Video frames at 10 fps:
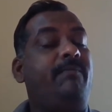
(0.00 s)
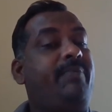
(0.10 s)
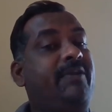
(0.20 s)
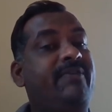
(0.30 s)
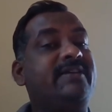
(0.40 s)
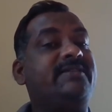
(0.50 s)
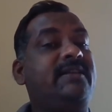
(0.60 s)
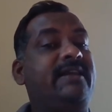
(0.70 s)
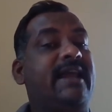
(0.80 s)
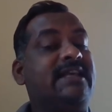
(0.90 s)

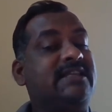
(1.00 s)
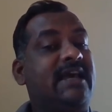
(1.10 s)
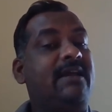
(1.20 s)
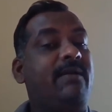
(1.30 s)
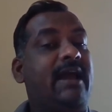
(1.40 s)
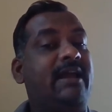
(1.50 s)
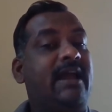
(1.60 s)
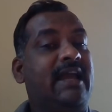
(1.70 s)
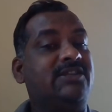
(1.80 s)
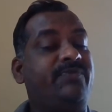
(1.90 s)
Previously, as
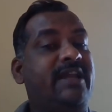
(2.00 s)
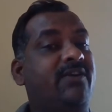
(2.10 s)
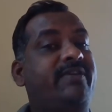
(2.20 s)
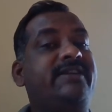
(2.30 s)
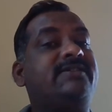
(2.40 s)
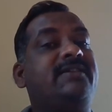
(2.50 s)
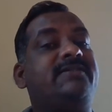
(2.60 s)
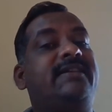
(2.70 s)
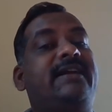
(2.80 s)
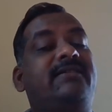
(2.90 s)
we have
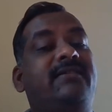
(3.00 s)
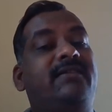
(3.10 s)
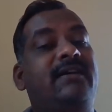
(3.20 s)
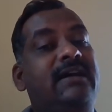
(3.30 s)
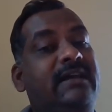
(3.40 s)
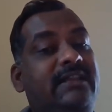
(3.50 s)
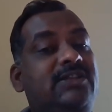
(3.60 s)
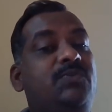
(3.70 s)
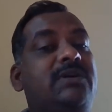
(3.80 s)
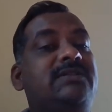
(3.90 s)
discussed, that
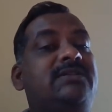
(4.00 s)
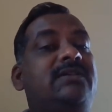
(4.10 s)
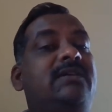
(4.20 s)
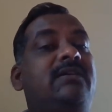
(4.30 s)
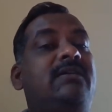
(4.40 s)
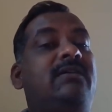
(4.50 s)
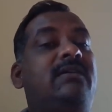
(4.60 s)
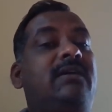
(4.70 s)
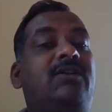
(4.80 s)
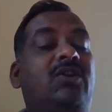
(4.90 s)
this was
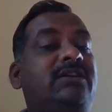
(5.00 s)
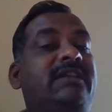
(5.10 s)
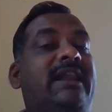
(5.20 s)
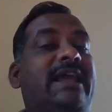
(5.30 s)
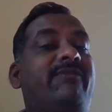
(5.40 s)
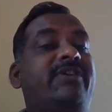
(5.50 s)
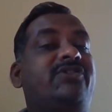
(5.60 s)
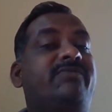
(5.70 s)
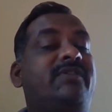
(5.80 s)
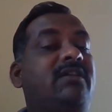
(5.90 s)
not the language
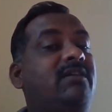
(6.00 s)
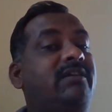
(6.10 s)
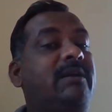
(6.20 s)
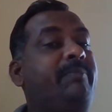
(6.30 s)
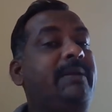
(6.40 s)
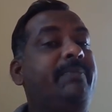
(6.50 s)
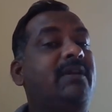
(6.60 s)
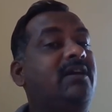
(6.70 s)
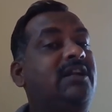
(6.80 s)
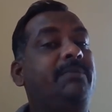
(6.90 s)
of the learned people.
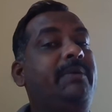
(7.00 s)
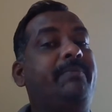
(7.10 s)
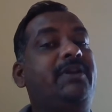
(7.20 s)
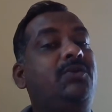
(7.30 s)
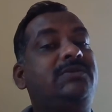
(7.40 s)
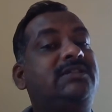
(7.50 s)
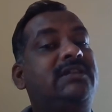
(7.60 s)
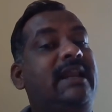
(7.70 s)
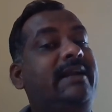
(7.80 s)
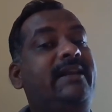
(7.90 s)
Learned people uses
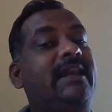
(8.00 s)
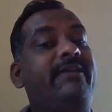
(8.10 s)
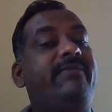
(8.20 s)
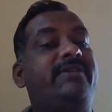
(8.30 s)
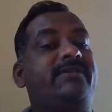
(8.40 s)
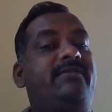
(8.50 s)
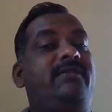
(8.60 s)
the Latin language,